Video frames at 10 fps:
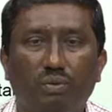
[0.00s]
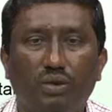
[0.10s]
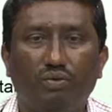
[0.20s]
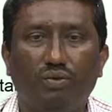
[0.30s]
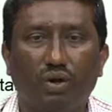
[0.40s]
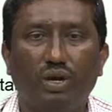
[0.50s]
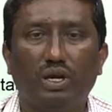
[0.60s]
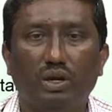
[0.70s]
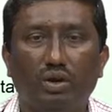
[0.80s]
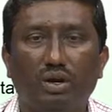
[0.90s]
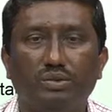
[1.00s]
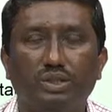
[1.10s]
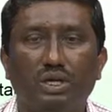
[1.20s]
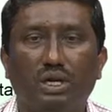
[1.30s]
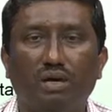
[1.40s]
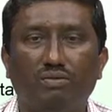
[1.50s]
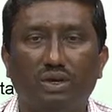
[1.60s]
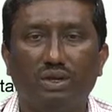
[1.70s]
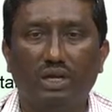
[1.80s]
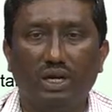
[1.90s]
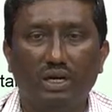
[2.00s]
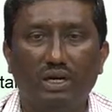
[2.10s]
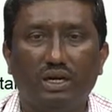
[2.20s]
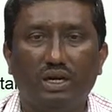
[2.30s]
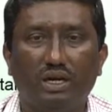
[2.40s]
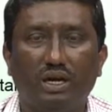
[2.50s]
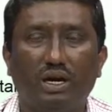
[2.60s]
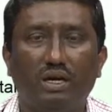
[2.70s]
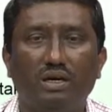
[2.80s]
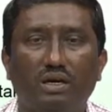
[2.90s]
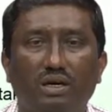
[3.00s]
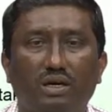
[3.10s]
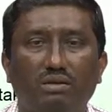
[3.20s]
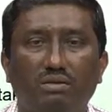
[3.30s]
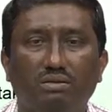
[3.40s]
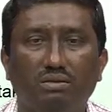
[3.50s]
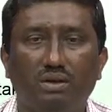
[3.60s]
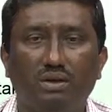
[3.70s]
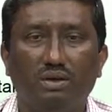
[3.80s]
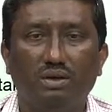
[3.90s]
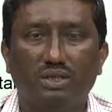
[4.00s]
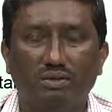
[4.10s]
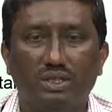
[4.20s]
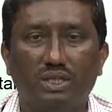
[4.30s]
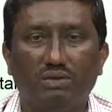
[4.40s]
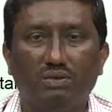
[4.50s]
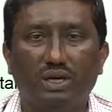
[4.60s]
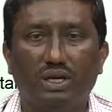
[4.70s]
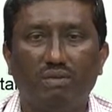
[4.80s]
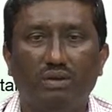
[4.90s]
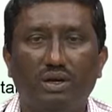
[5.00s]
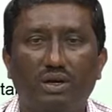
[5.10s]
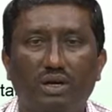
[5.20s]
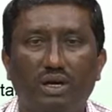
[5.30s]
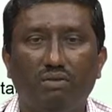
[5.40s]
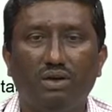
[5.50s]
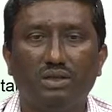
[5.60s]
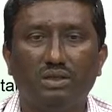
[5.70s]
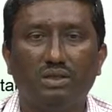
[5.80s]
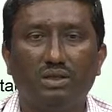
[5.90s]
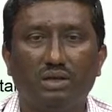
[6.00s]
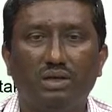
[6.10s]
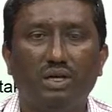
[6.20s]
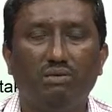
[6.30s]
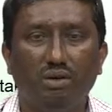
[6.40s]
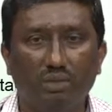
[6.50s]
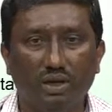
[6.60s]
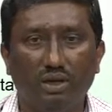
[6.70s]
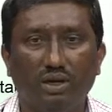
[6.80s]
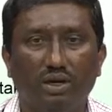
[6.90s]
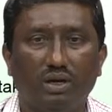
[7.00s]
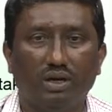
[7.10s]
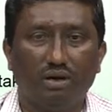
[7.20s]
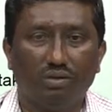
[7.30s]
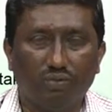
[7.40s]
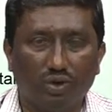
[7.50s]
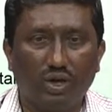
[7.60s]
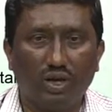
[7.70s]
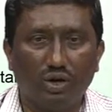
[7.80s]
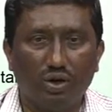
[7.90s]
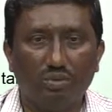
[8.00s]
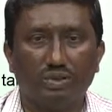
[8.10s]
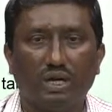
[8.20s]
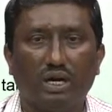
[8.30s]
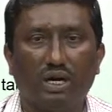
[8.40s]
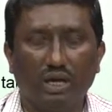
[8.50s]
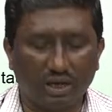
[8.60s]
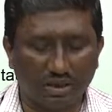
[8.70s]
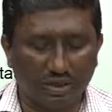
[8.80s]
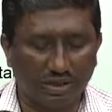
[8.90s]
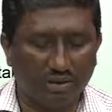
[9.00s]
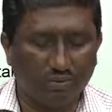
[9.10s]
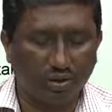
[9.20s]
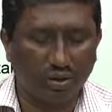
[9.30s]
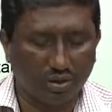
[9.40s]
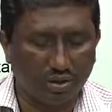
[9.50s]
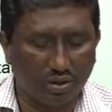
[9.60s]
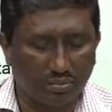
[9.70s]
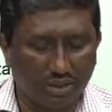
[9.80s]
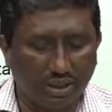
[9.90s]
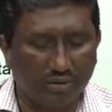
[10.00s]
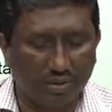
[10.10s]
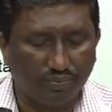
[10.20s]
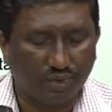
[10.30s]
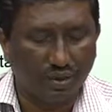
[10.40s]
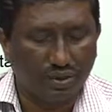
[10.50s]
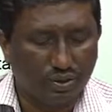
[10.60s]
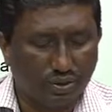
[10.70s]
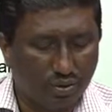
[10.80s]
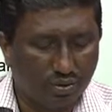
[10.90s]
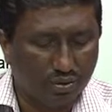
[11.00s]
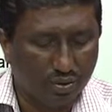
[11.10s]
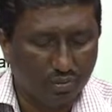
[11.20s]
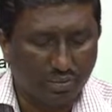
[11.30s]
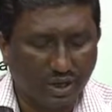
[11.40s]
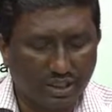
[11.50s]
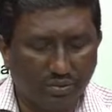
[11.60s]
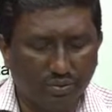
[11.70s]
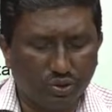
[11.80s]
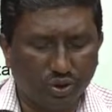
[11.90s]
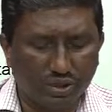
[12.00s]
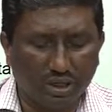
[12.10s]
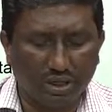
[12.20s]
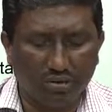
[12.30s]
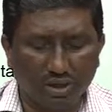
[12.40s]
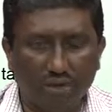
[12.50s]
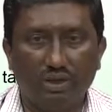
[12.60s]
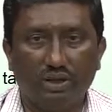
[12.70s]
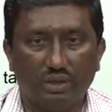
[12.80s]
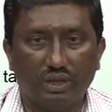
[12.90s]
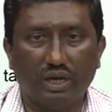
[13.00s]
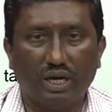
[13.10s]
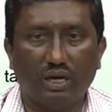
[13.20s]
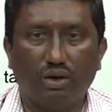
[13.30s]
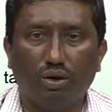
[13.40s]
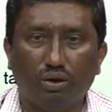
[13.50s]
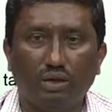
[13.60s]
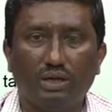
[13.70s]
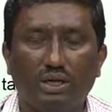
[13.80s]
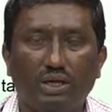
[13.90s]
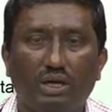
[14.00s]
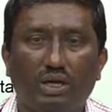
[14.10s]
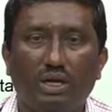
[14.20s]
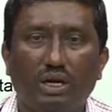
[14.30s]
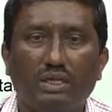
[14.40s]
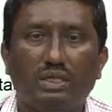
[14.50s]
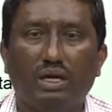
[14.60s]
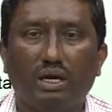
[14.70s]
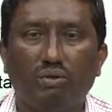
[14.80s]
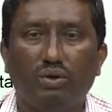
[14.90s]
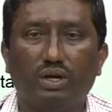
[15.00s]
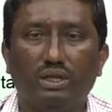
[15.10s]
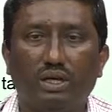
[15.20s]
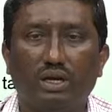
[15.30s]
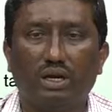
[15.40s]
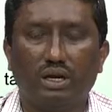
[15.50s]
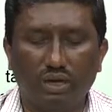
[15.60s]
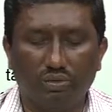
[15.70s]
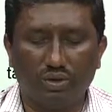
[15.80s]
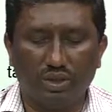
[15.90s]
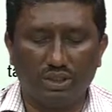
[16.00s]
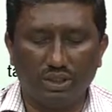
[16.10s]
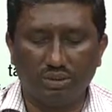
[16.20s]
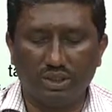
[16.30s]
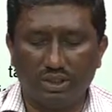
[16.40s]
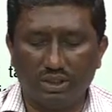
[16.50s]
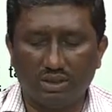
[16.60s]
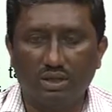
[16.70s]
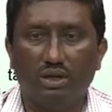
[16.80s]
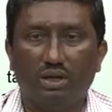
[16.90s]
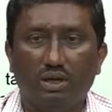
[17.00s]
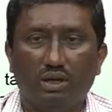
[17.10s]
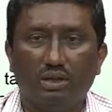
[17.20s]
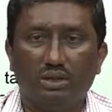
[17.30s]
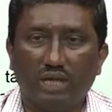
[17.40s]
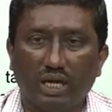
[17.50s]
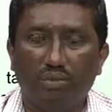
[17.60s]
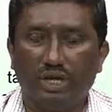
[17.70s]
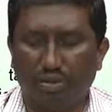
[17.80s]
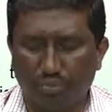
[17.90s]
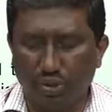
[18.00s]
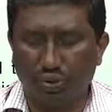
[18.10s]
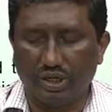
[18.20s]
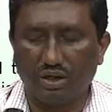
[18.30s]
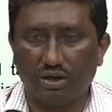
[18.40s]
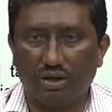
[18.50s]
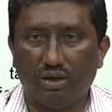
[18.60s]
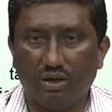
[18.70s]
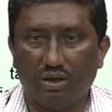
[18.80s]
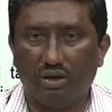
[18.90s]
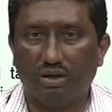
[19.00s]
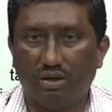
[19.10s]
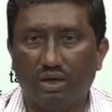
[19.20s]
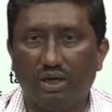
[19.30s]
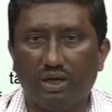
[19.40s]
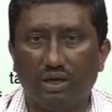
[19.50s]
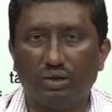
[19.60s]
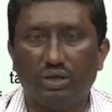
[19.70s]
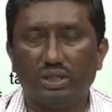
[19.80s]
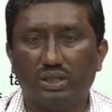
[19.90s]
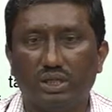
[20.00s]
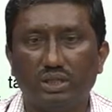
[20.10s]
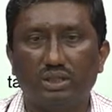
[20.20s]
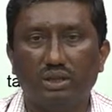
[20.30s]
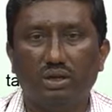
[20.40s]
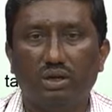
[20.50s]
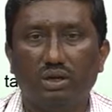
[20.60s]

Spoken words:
be 40 kilo amps, and further 800 and 765 kV levels it will be 40 kilo amps or higher than the 40 kilo amps level. So, maximum short circuit levels at all the extra high voltage and ultra high voltage substation shall be computed taking into consideration